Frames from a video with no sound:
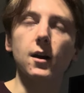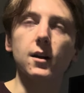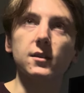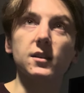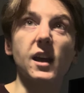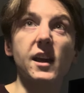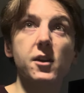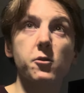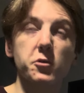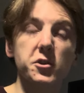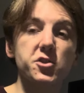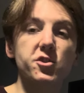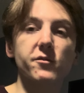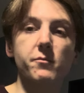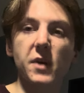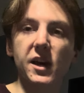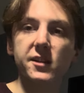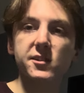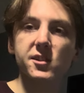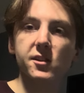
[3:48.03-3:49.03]
language of
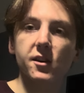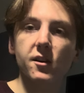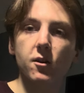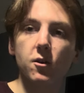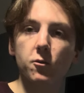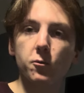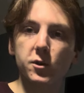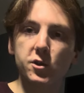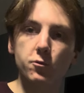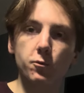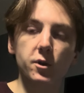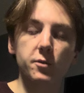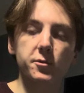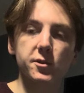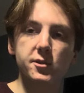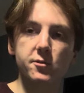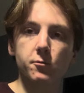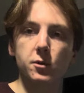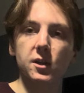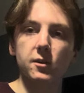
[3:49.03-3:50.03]
Mexico, which
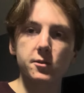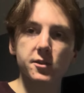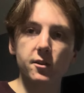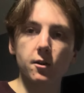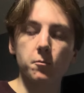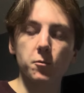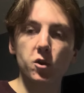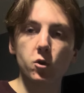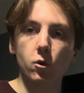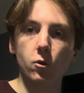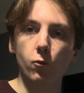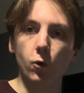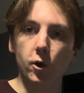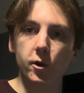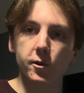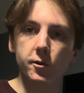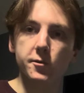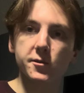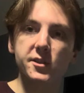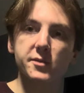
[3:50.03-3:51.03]
1+1 El Salvador
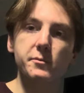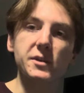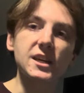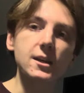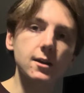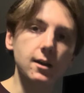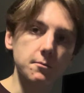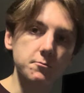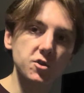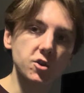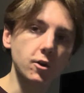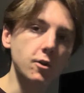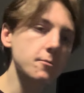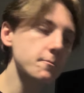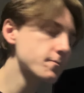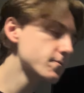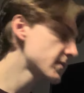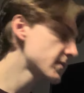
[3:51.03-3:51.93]
workers speak, I'm sure.